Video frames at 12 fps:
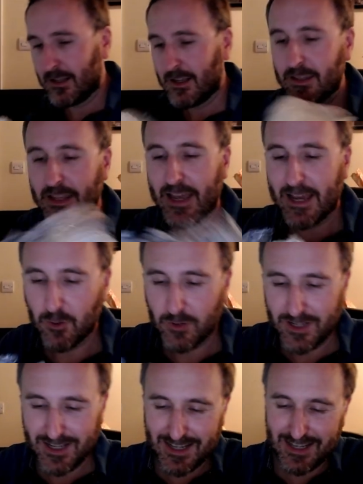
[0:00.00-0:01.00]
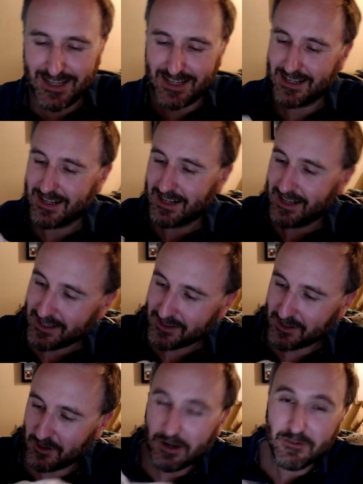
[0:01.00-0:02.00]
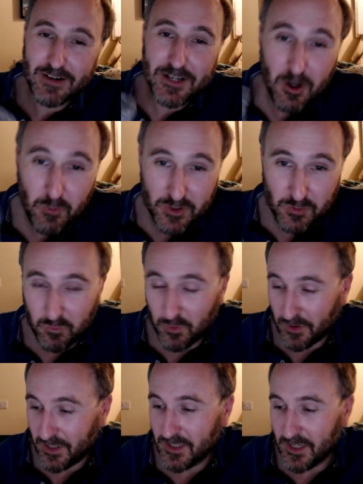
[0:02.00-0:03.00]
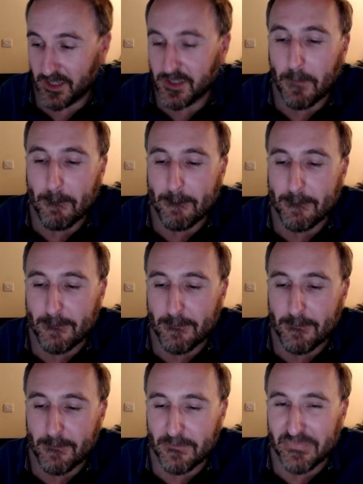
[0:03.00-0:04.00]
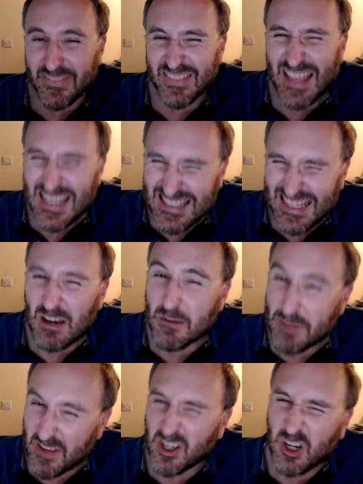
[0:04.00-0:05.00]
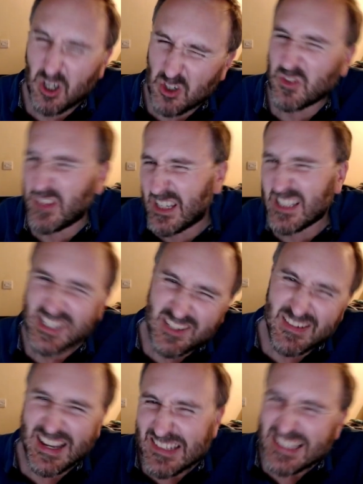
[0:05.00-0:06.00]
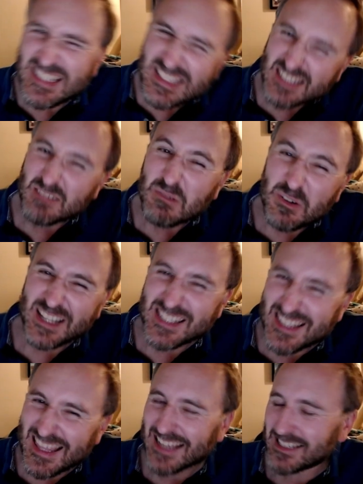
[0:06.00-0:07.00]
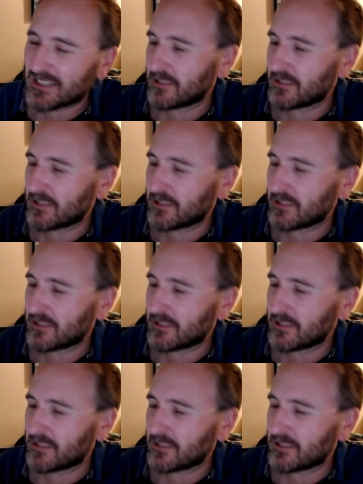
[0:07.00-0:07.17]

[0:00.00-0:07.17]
Now, so I already know what this is. There's now a bit of a controversy around it. We'll get to that.